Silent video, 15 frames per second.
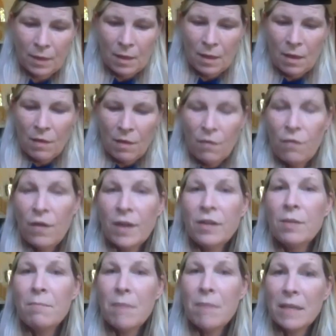
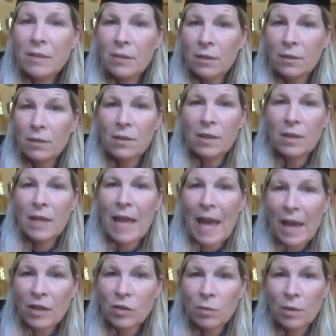Fundamental to the
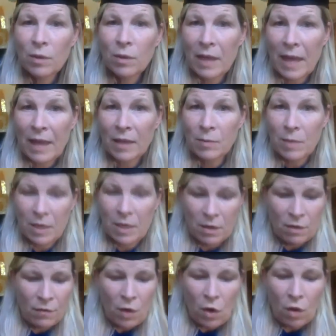actual enactment of
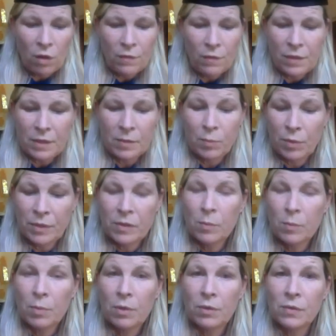all of these
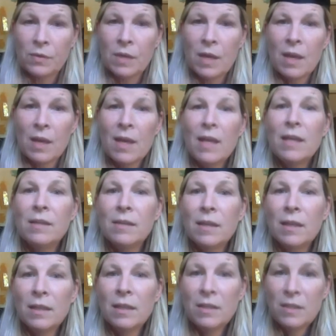principles is the
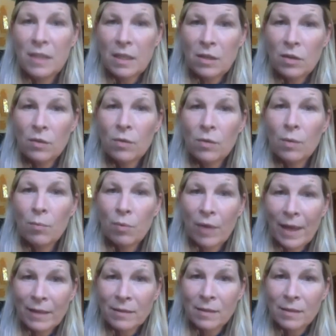continued
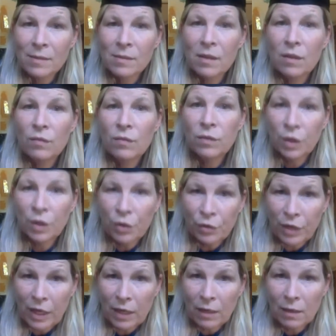practice of
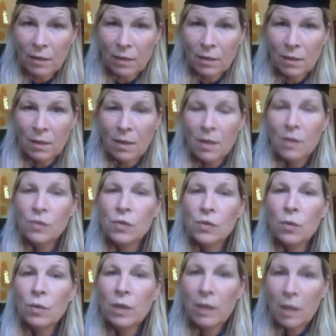learning. So
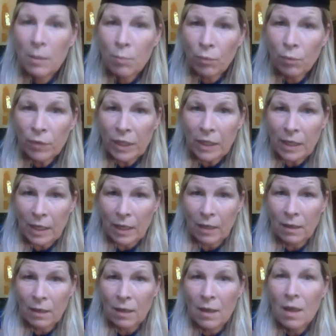keep reading,
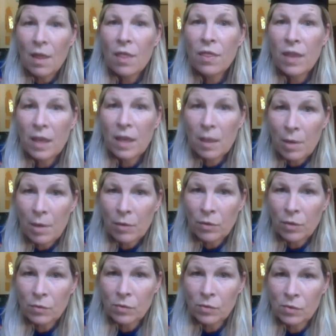think about
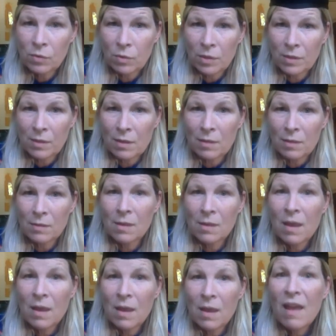those sources,
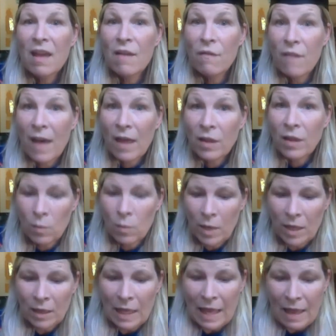evaluate
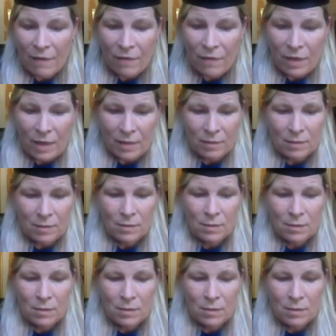the evidence,